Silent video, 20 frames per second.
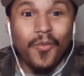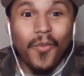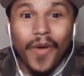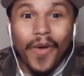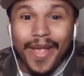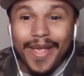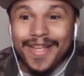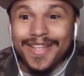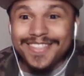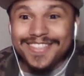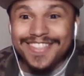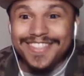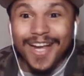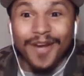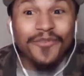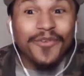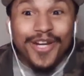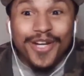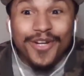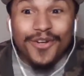Wait,
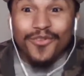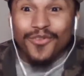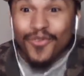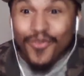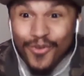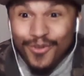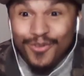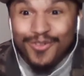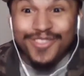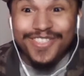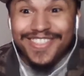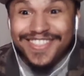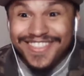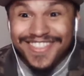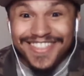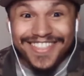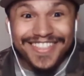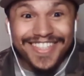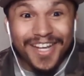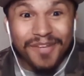Terry Crews is
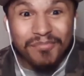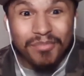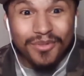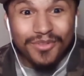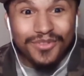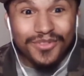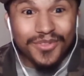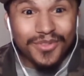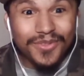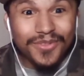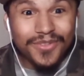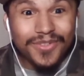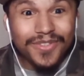in Deadpool too?